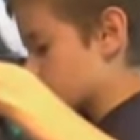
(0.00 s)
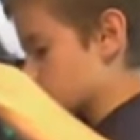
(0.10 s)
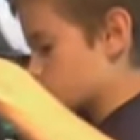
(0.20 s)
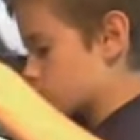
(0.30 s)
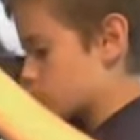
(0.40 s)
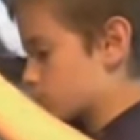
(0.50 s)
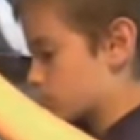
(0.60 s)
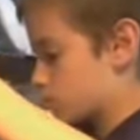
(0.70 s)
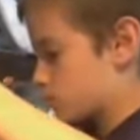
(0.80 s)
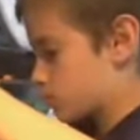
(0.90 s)

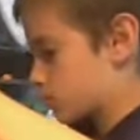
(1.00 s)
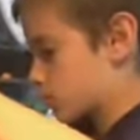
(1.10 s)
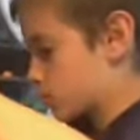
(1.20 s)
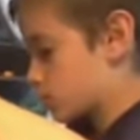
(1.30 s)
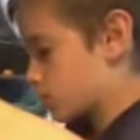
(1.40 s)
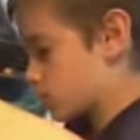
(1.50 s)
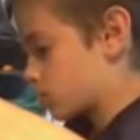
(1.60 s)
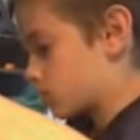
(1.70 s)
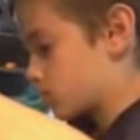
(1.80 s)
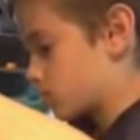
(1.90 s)

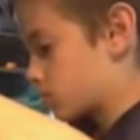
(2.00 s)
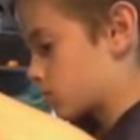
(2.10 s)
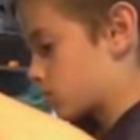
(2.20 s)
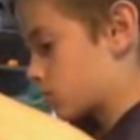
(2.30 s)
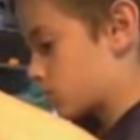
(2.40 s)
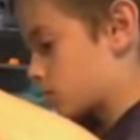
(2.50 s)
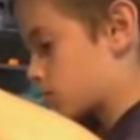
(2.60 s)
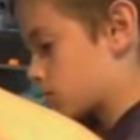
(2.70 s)
No one is speaking in this clip.